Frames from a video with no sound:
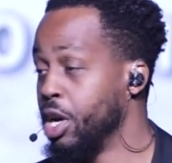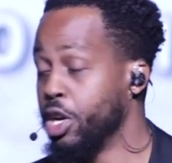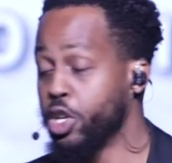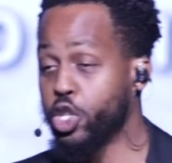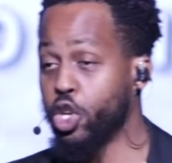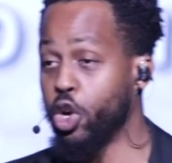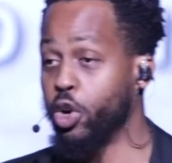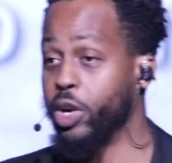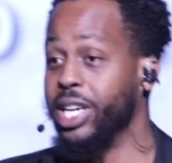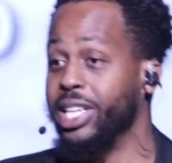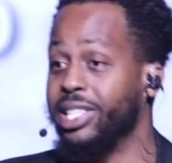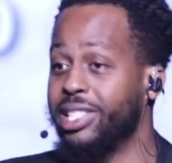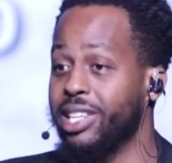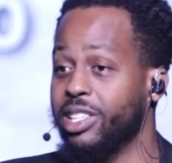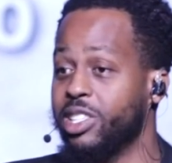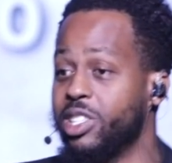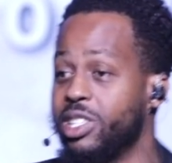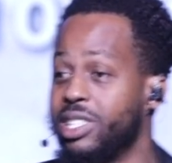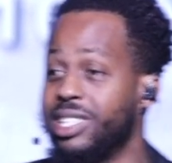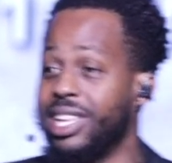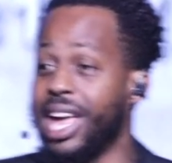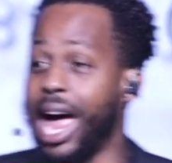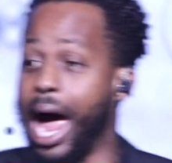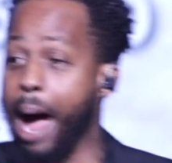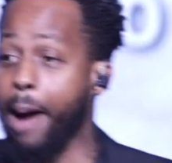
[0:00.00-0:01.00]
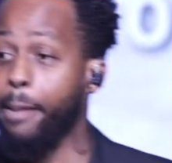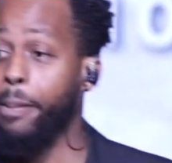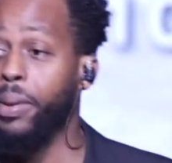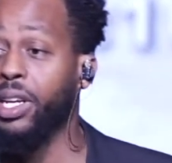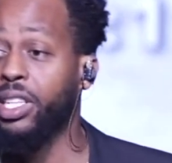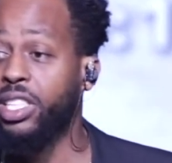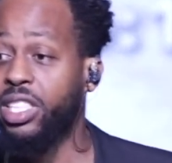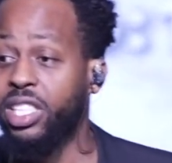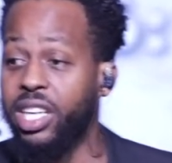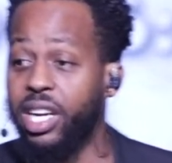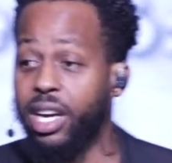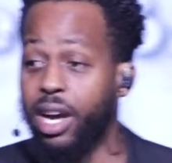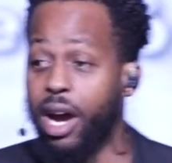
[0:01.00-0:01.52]
So he's
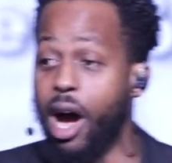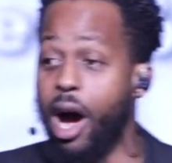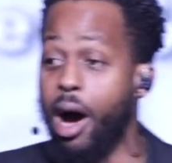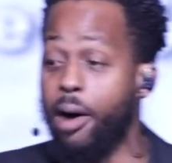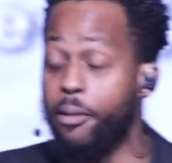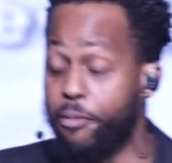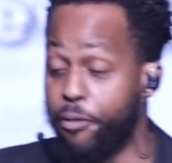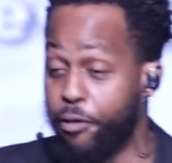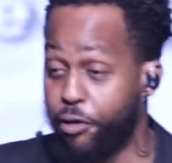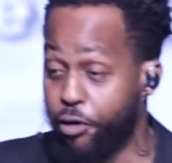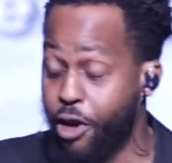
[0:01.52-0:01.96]
establishing up